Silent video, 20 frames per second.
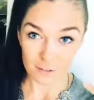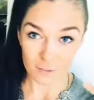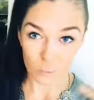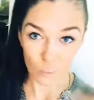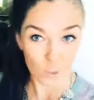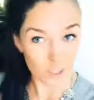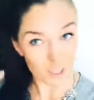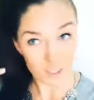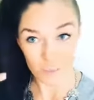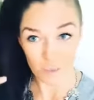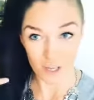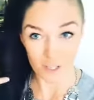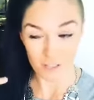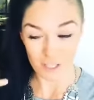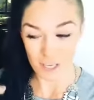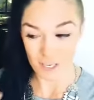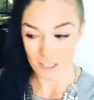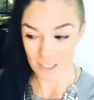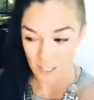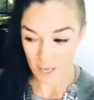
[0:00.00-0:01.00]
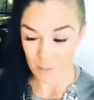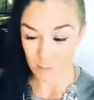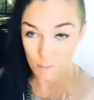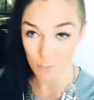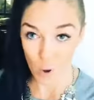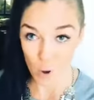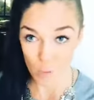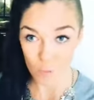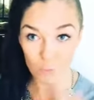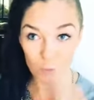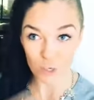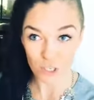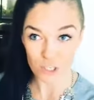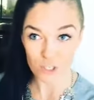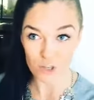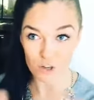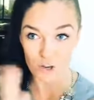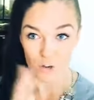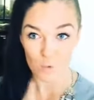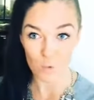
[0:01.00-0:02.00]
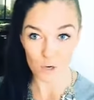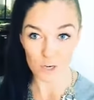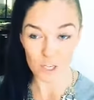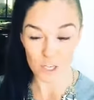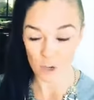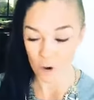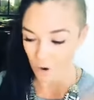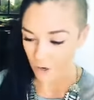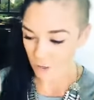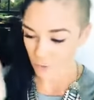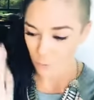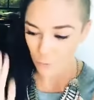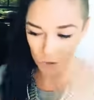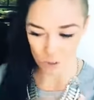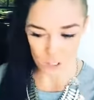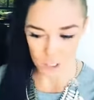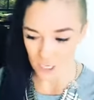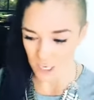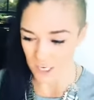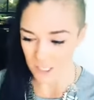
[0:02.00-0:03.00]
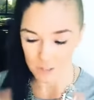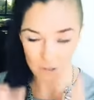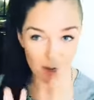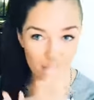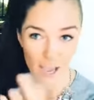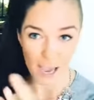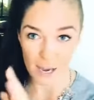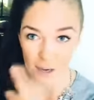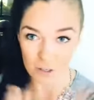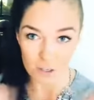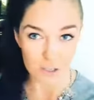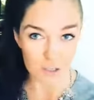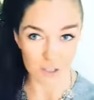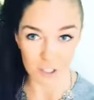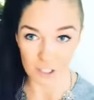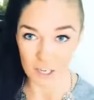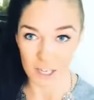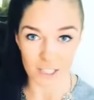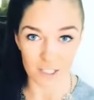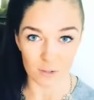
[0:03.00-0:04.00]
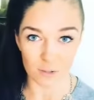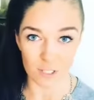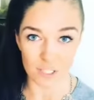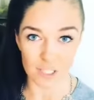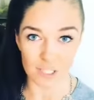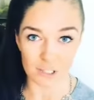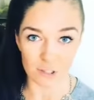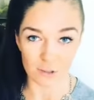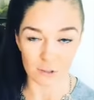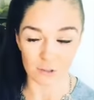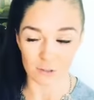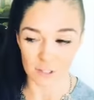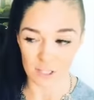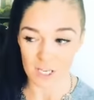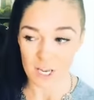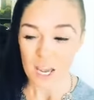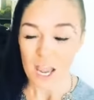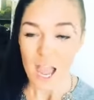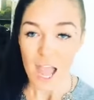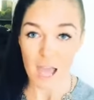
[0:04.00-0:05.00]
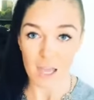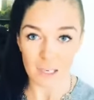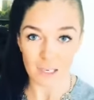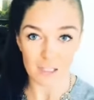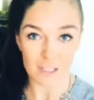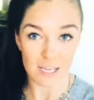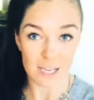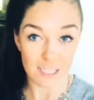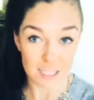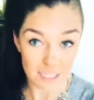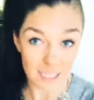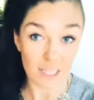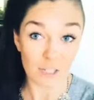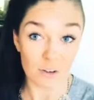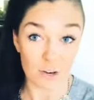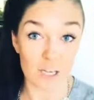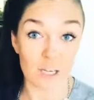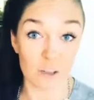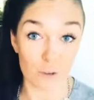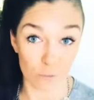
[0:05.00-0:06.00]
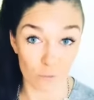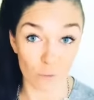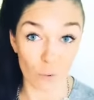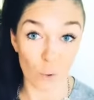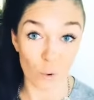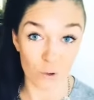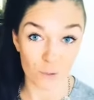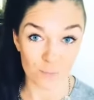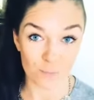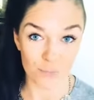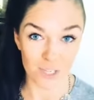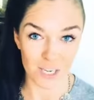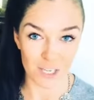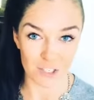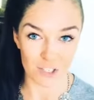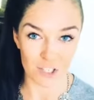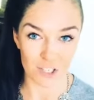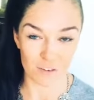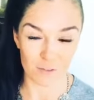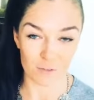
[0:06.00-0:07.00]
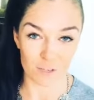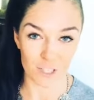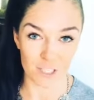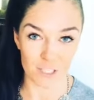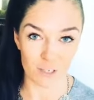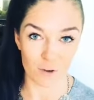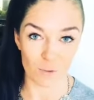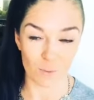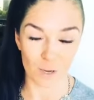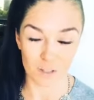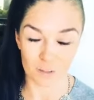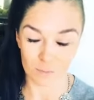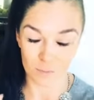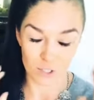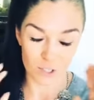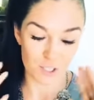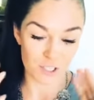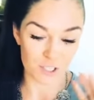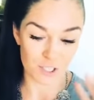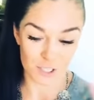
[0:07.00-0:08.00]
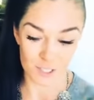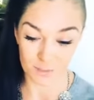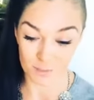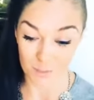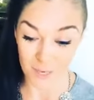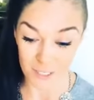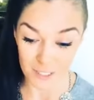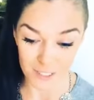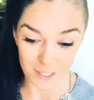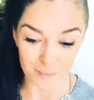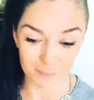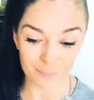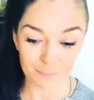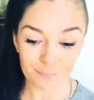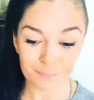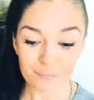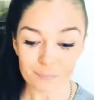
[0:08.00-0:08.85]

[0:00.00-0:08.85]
Once a month, and it's like, boom, what are you doing? Where are you going? What do you need? How do you utilize all these tools? And accelerating you forward each and every single month, which is just amazing.